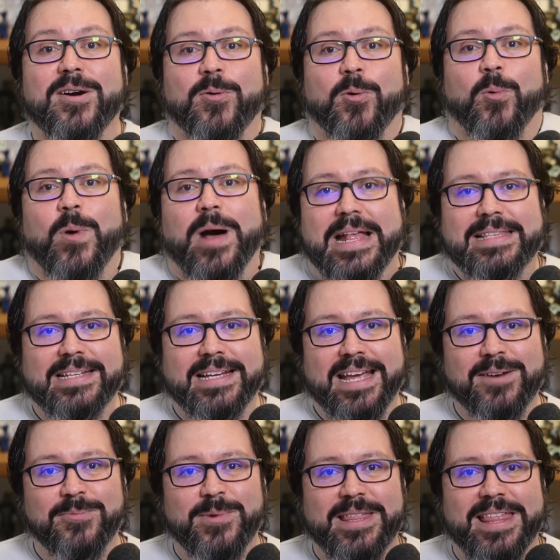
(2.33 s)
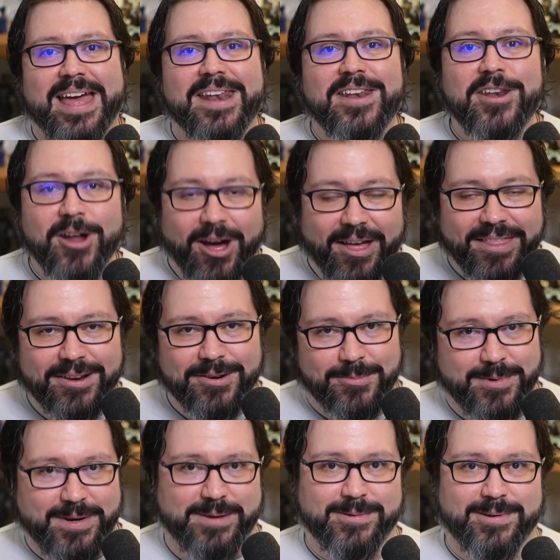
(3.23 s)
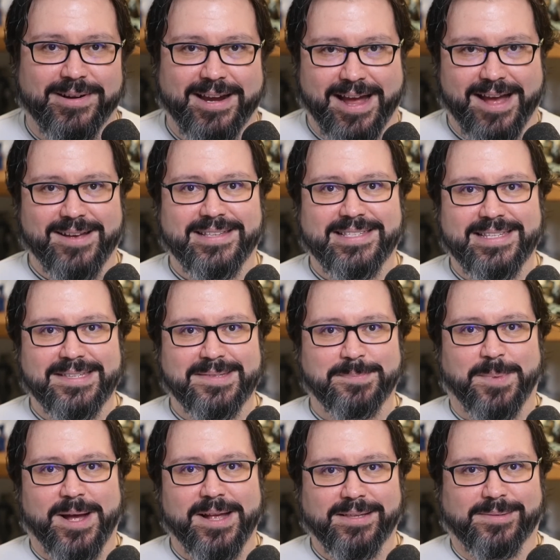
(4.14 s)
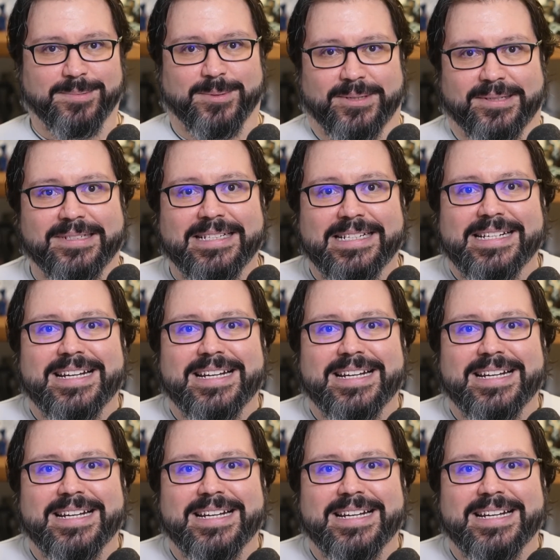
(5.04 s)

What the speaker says: once again with another rework. How is this possible?